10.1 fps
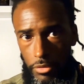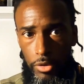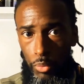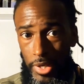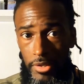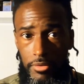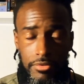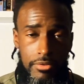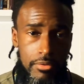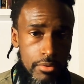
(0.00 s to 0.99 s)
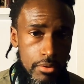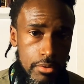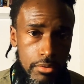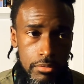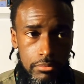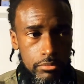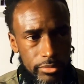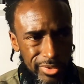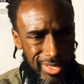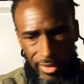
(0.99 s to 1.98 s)
their winnings,
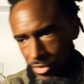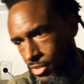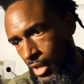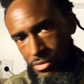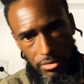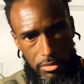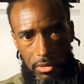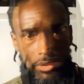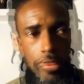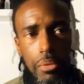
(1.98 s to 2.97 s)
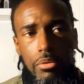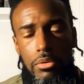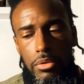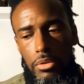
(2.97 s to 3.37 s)
after taxes and all that crap.